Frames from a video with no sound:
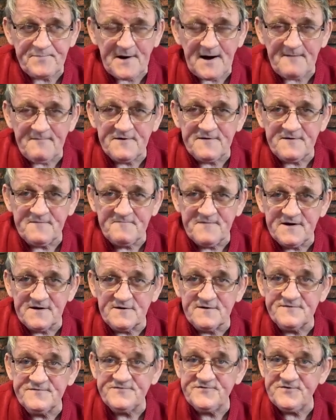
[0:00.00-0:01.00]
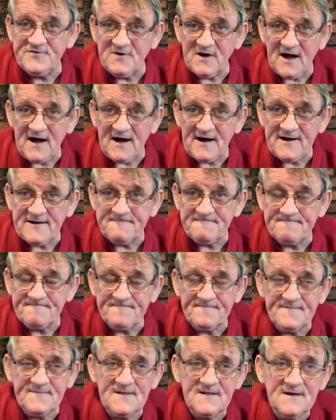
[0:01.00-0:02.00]
probably the middle of July,
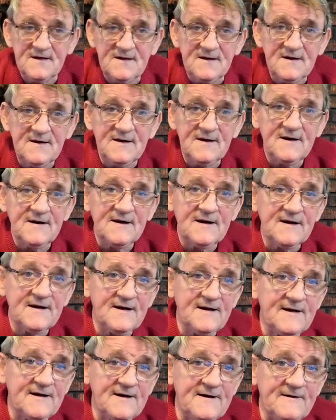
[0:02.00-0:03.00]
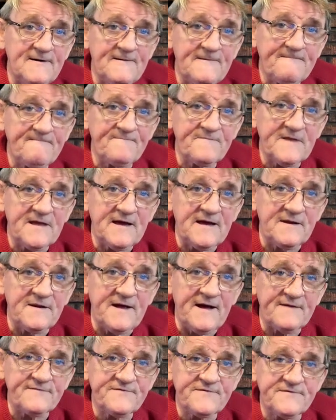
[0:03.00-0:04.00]

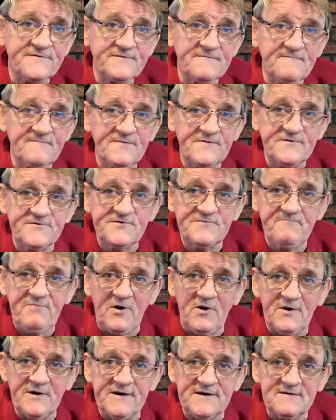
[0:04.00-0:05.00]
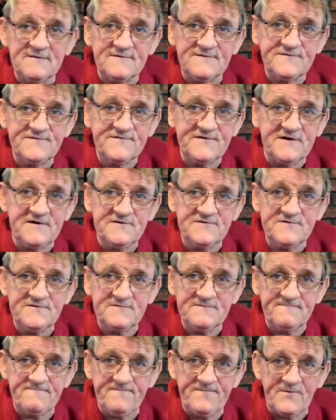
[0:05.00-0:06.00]
and that's the spawning
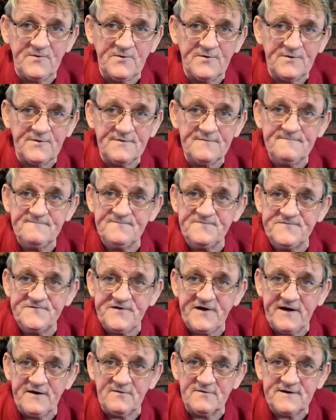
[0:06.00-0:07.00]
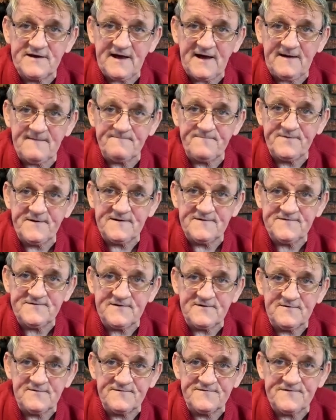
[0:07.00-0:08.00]
season for channel
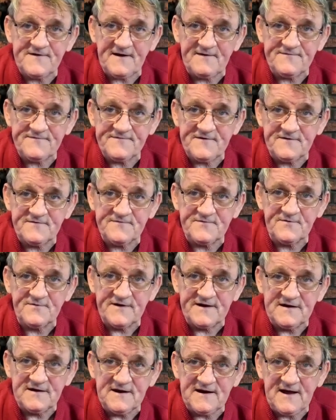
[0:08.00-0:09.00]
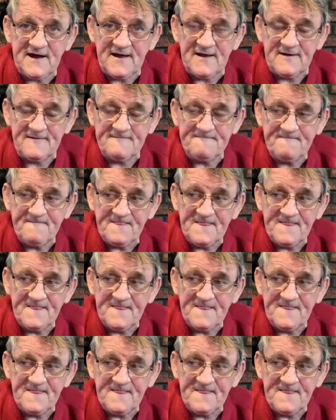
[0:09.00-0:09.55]
catfish here in south central Indiana.